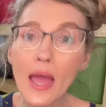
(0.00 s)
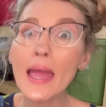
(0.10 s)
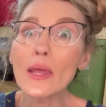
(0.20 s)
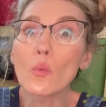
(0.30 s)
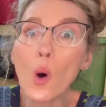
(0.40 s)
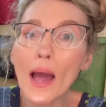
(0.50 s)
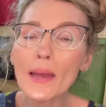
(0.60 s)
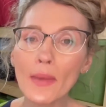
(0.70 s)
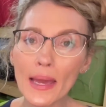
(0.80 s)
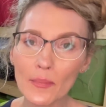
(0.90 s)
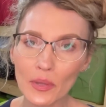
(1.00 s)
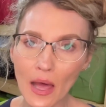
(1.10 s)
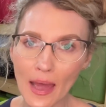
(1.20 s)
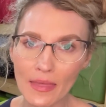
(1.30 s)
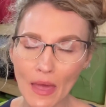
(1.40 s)
And why am I
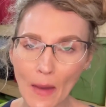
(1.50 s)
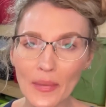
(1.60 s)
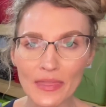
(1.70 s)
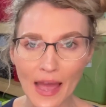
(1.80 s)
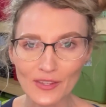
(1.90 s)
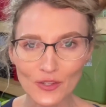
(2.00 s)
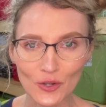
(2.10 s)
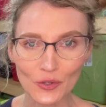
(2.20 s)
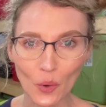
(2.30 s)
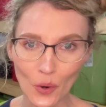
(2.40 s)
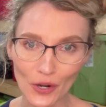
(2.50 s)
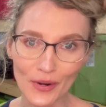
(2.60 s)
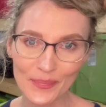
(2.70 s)
applying them in that certain order?